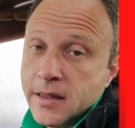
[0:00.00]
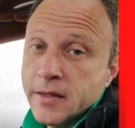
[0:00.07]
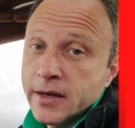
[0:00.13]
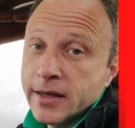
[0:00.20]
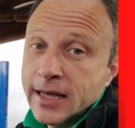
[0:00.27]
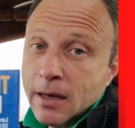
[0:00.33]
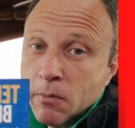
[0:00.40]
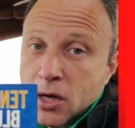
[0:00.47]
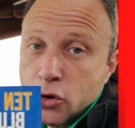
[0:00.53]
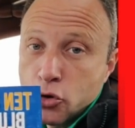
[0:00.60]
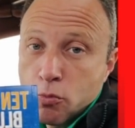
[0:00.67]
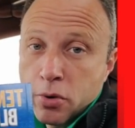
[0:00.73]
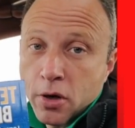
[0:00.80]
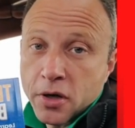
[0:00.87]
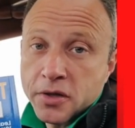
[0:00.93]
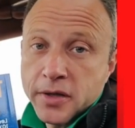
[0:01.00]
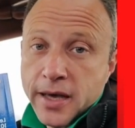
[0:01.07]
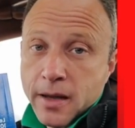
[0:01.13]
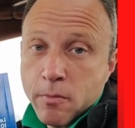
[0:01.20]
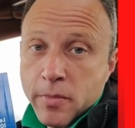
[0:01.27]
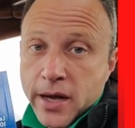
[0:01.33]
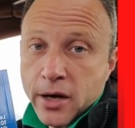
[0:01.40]
Then get my new book,
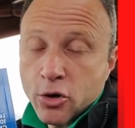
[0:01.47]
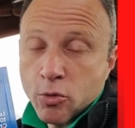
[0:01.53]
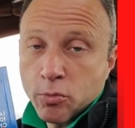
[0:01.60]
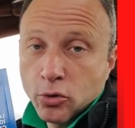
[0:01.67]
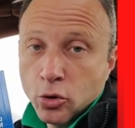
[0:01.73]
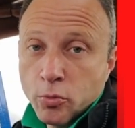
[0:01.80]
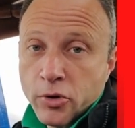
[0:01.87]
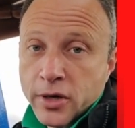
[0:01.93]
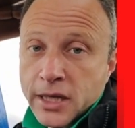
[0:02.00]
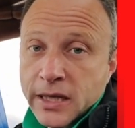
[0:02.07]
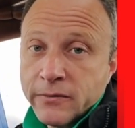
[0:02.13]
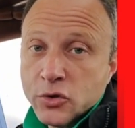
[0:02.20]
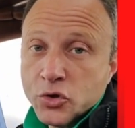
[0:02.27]
10 Bagger Blueprint. It gives